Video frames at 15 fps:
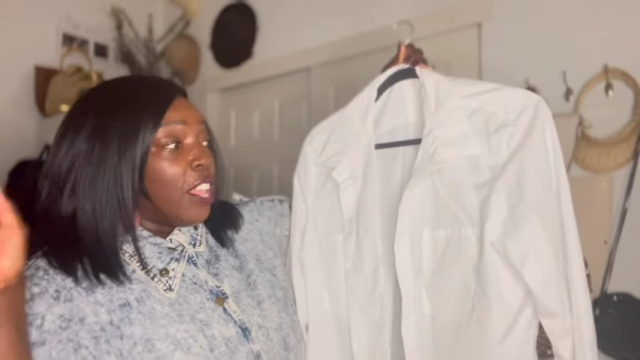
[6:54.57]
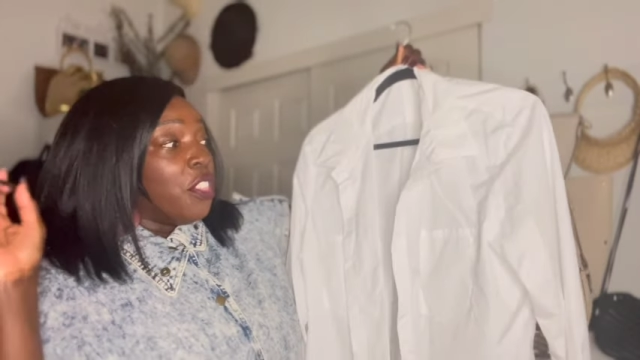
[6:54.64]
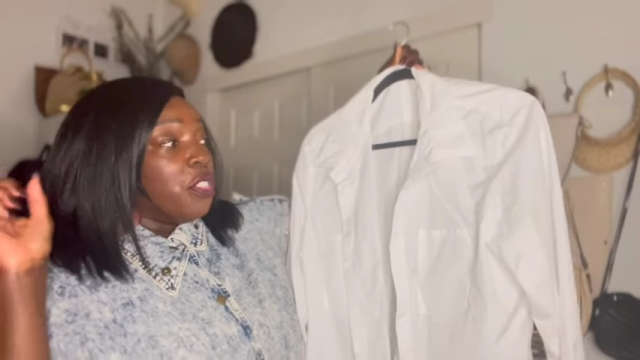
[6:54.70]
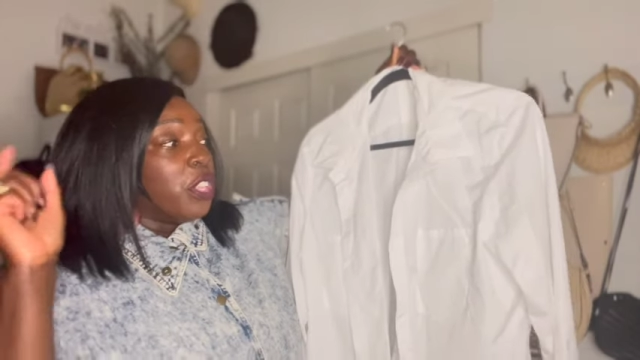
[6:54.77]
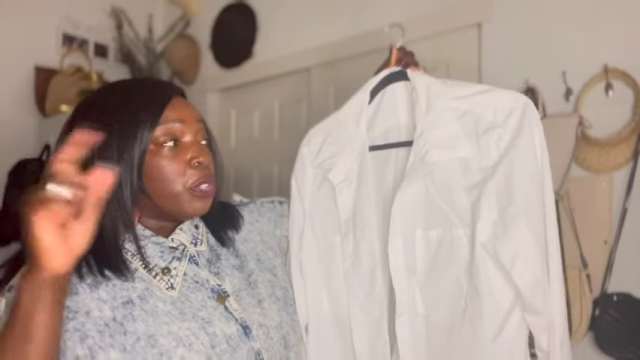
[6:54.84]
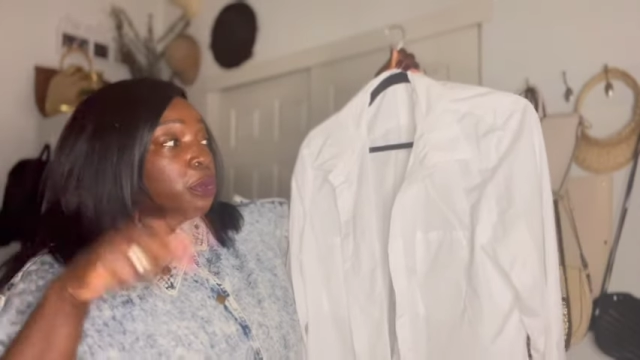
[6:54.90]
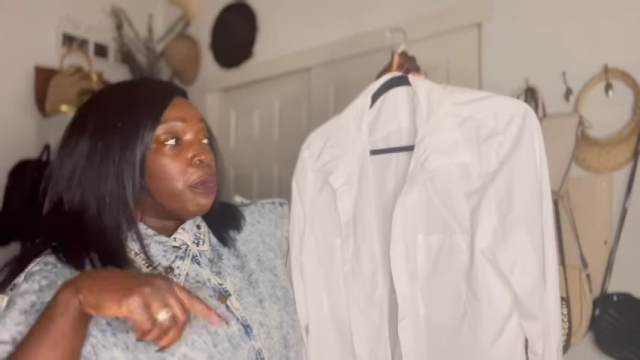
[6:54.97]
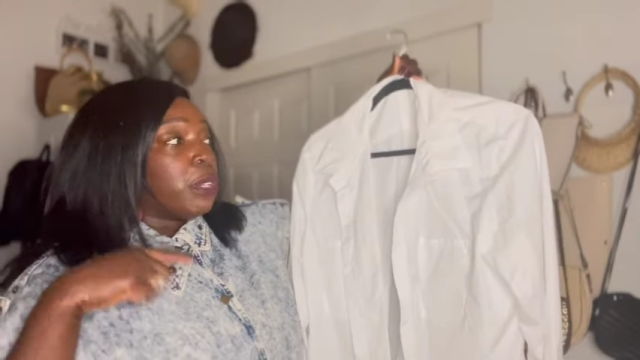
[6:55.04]

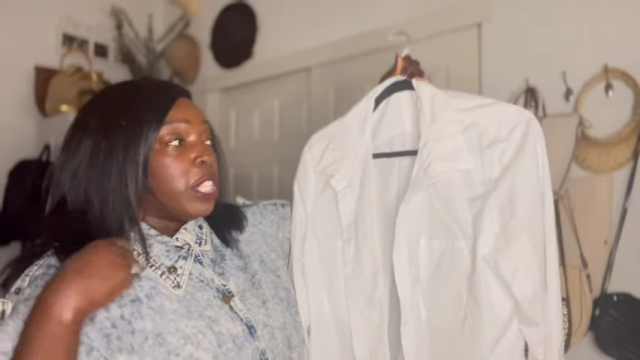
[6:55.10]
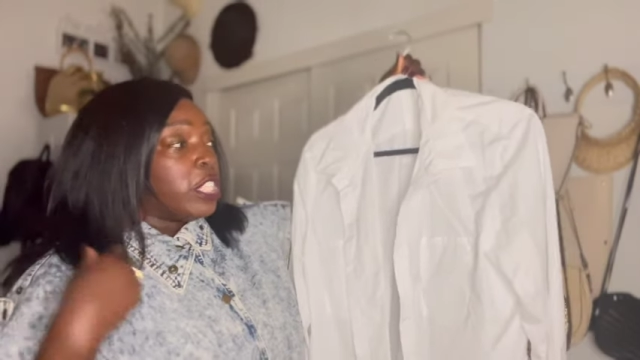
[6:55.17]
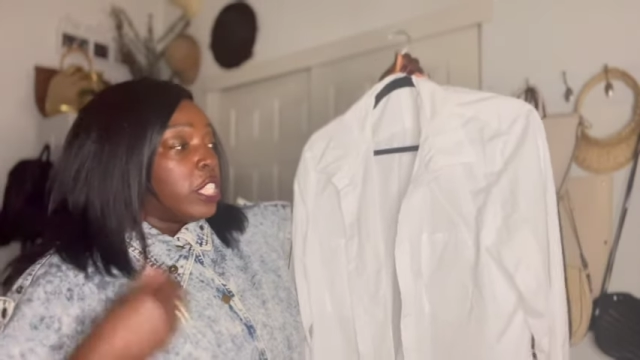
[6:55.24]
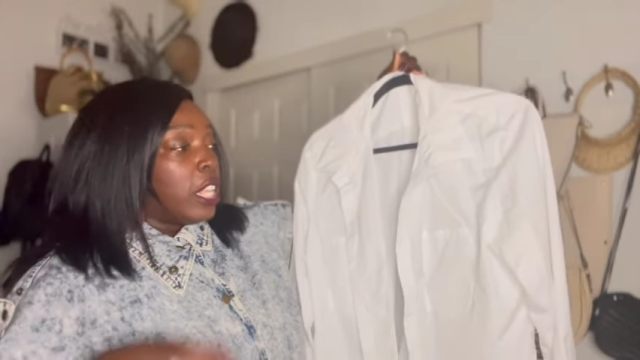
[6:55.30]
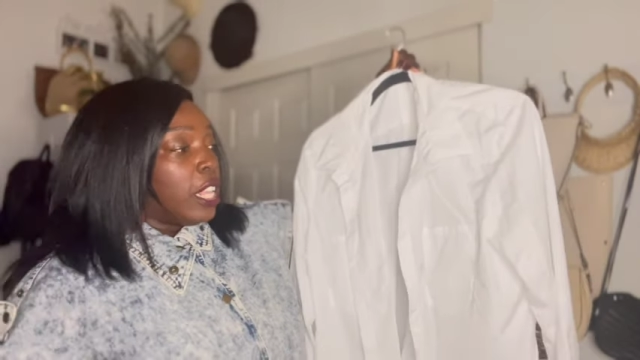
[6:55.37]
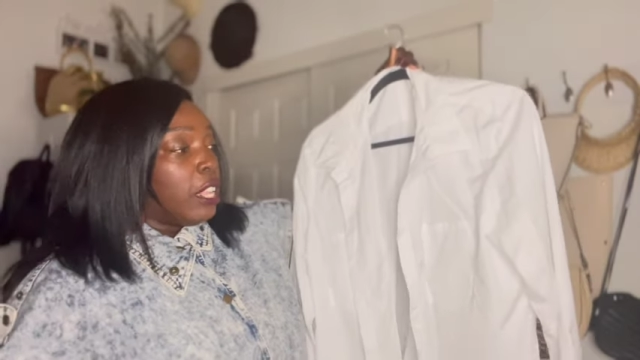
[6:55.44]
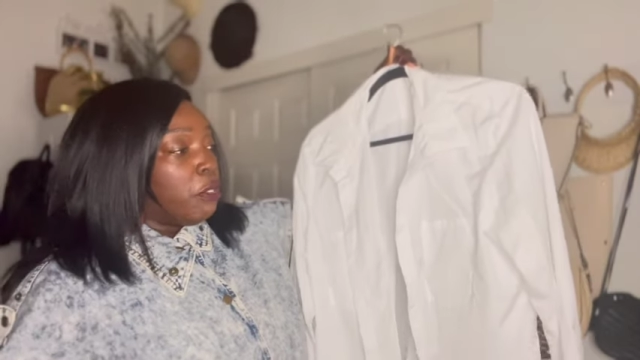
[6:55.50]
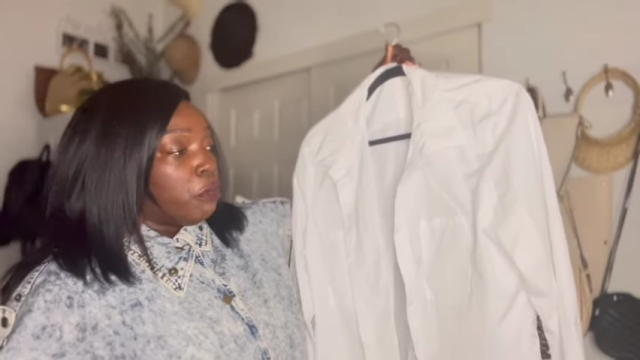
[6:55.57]
This one is
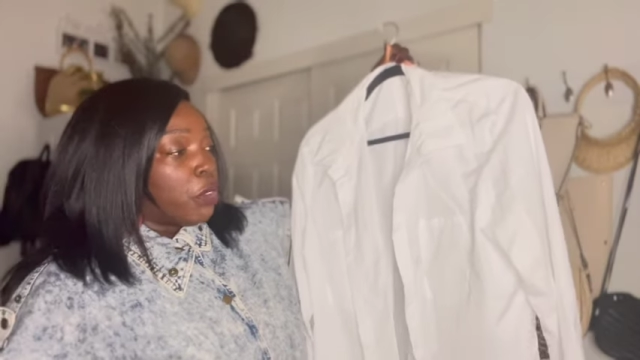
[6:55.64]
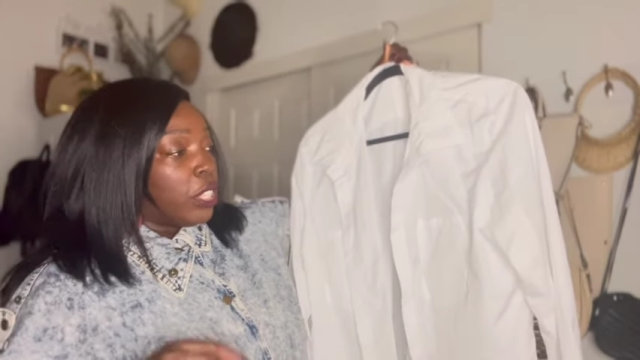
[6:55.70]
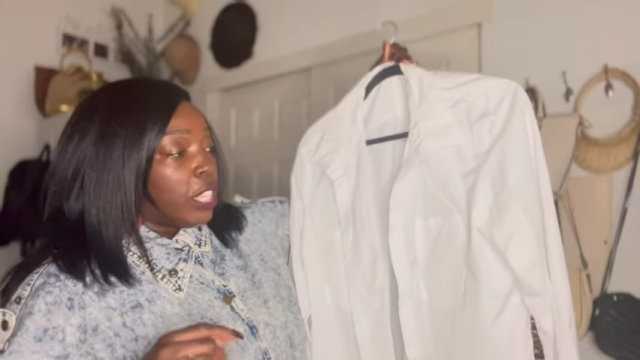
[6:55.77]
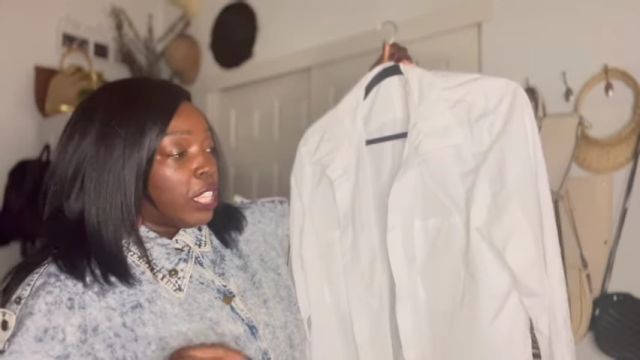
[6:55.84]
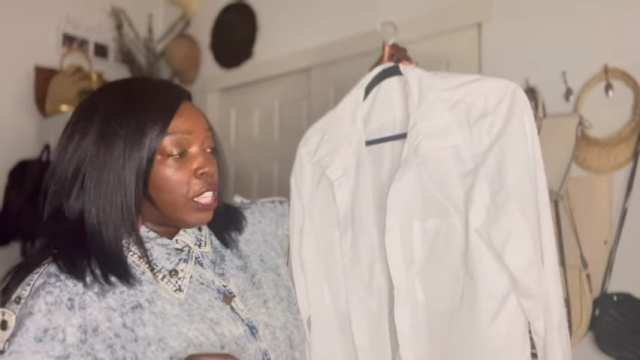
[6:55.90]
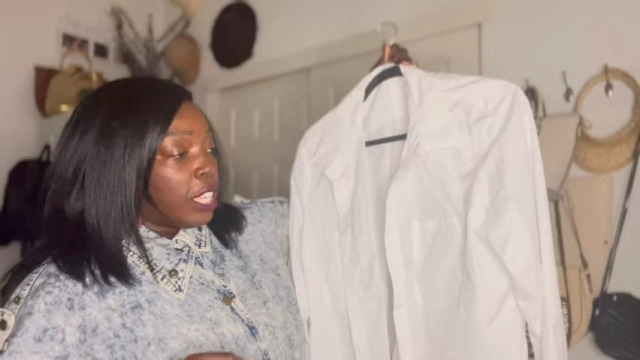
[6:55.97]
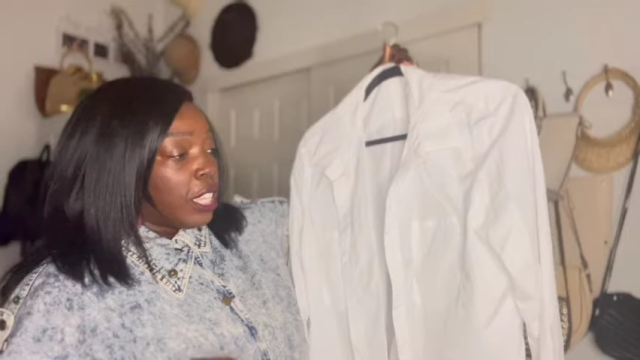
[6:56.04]
in really good